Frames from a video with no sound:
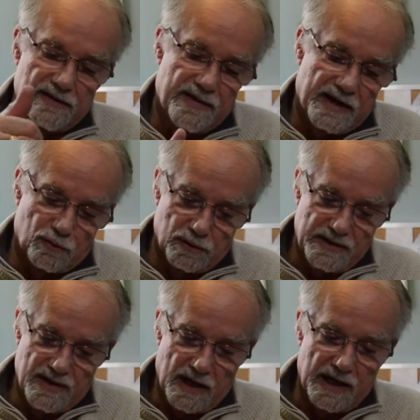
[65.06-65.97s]
that
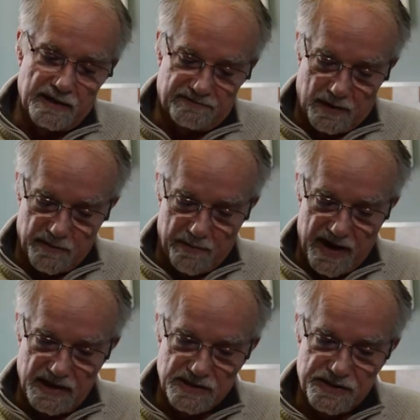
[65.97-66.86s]
only the light from the
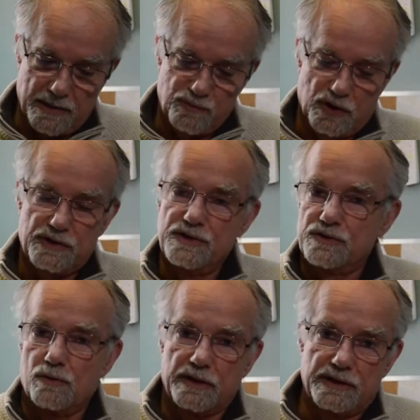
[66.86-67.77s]
main subject
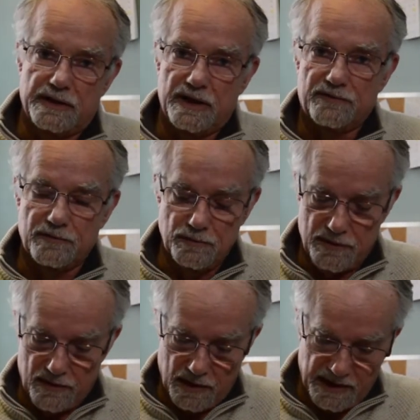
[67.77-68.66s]
is going to get through
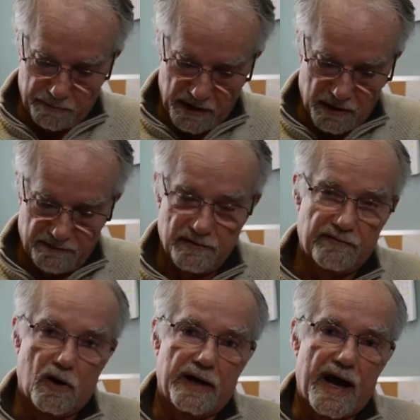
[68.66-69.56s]
to the light meter for
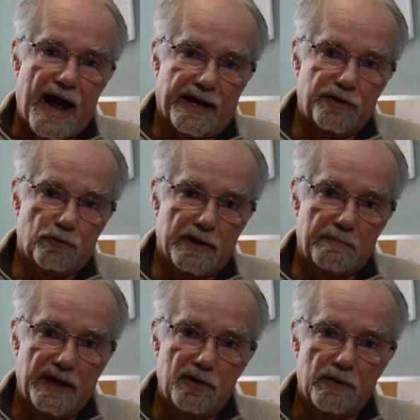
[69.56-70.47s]
very
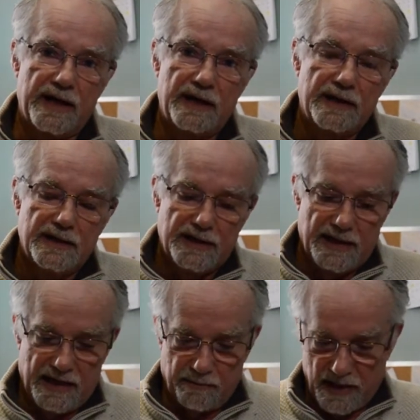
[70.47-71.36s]
accurate metering
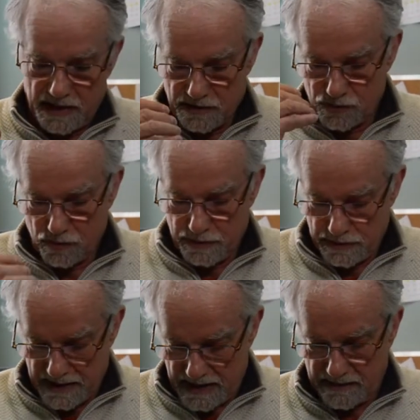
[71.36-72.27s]
and making sure
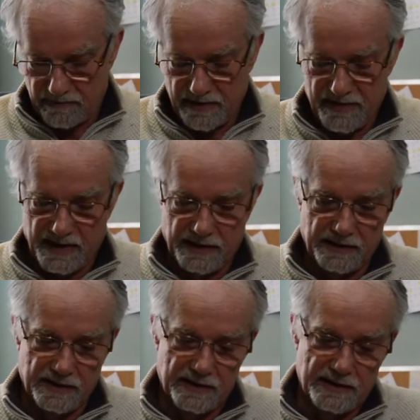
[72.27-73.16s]
you get
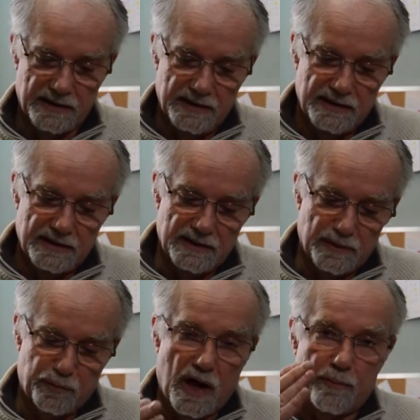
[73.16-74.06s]
everything uh,
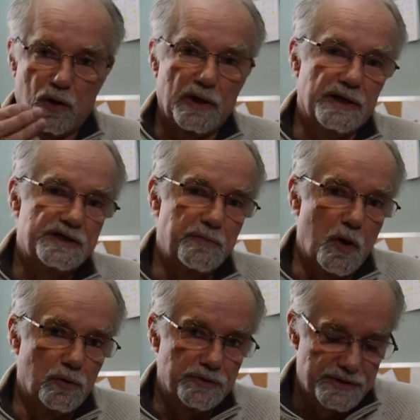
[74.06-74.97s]
uh, properly
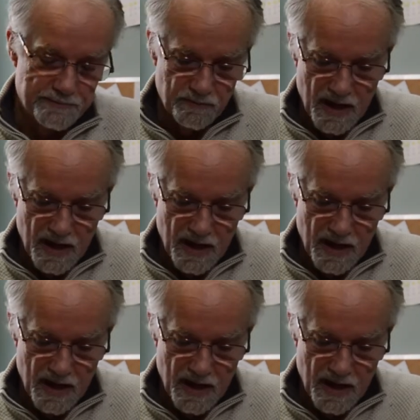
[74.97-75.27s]
exposed.